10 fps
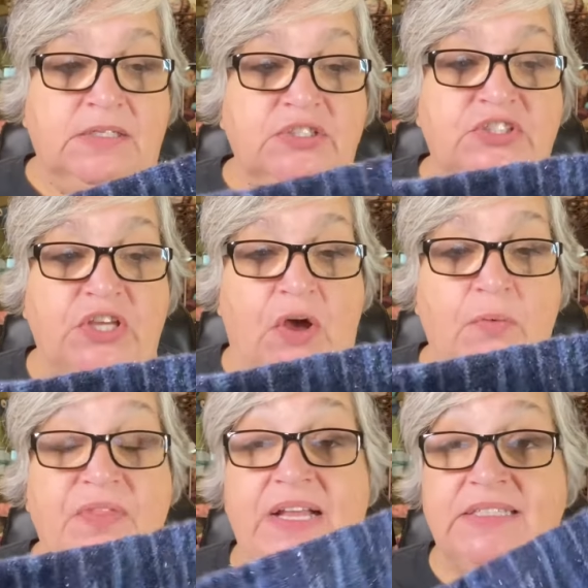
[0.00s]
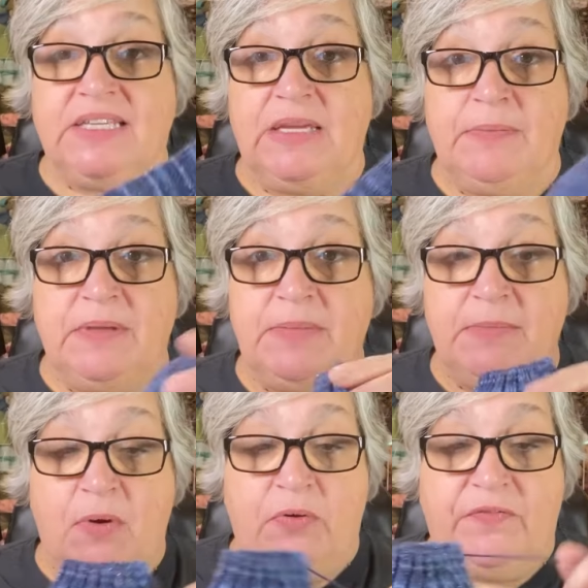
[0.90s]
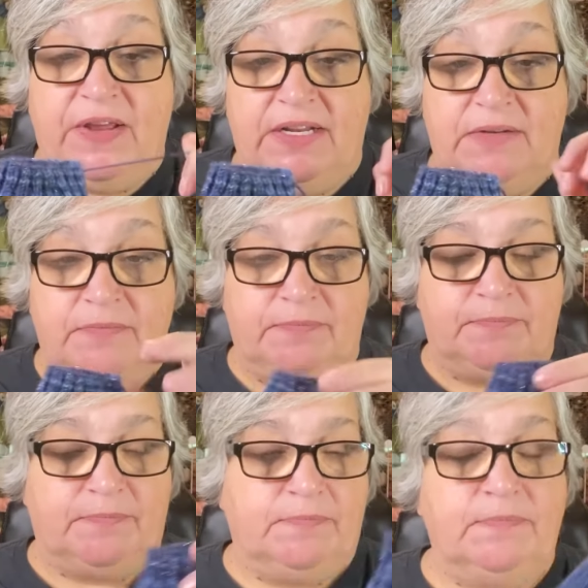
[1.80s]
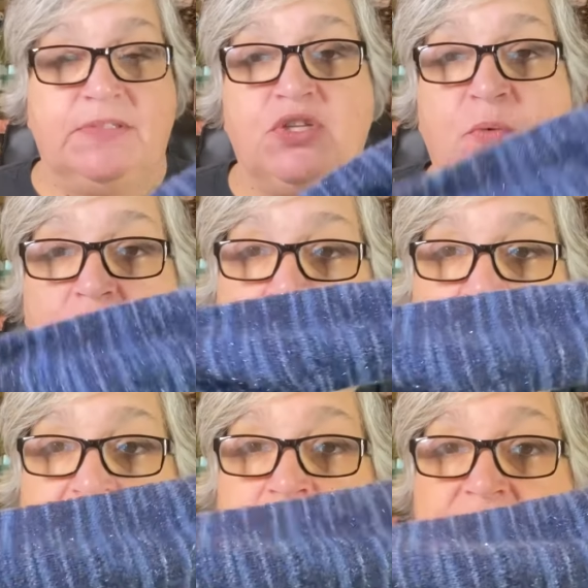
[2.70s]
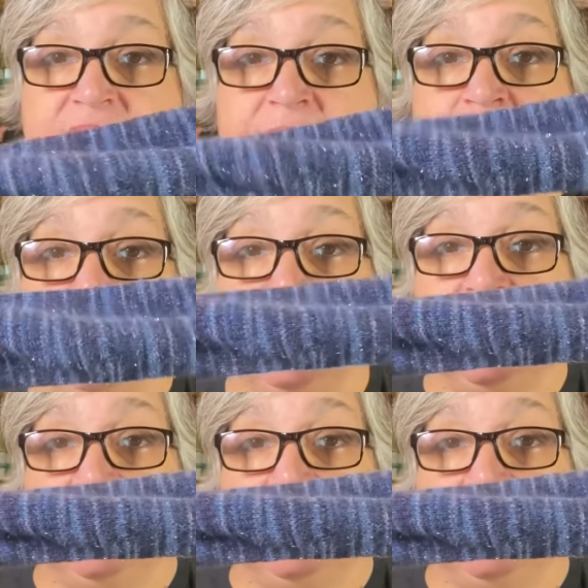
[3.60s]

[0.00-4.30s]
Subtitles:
so that's keeping me motivated to work on them, because I'm really